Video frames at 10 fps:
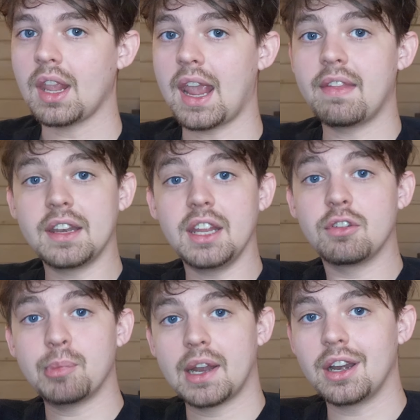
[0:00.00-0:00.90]
And then
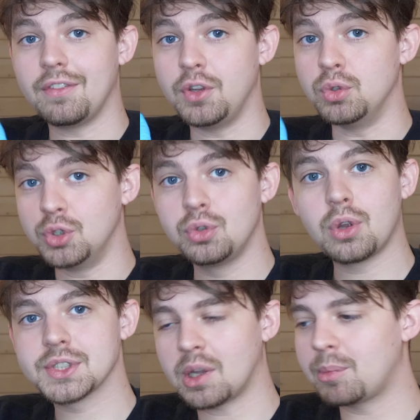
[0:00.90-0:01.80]
even better, if you do know
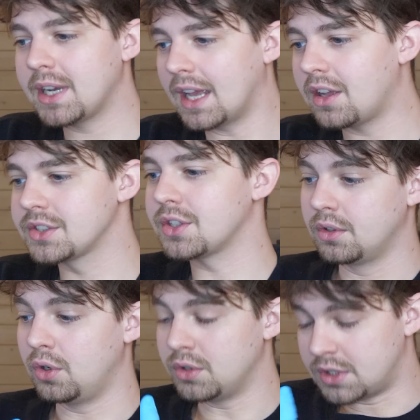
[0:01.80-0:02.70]
somebody else
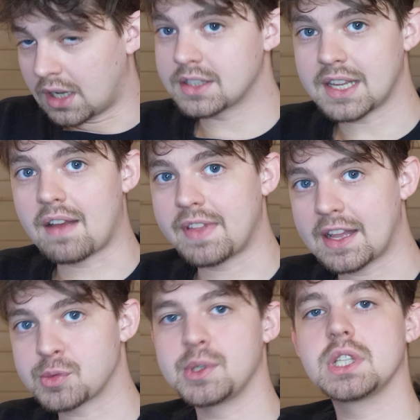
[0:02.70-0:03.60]
who does have
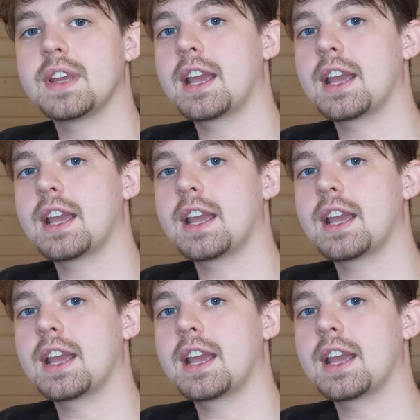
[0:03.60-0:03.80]
that specific